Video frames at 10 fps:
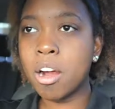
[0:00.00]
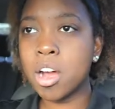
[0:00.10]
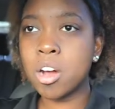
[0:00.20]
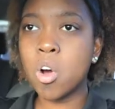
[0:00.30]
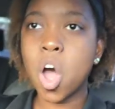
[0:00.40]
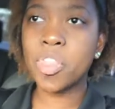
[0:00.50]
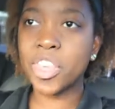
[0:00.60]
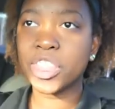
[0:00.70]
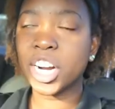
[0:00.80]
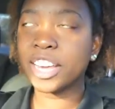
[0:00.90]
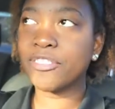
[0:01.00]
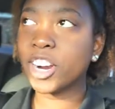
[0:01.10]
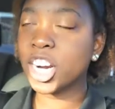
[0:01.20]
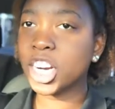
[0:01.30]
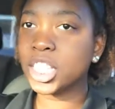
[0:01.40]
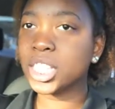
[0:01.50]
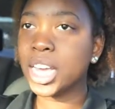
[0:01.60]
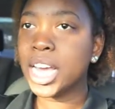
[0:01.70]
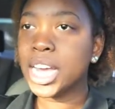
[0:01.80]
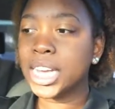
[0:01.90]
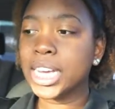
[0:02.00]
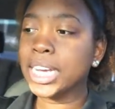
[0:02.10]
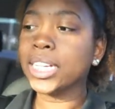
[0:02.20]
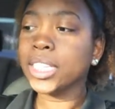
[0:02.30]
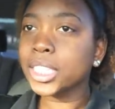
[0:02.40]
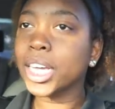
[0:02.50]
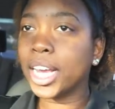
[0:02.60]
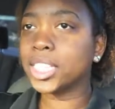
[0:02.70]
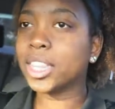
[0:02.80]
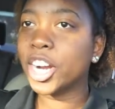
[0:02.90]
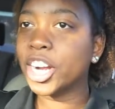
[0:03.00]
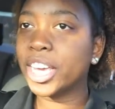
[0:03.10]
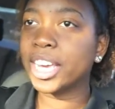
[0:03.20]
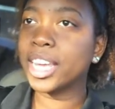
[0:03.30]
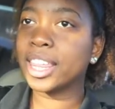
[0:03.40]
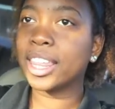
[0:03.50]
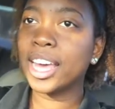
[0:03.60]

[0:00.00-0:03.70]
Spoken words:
on the 31st. And today's the 30th,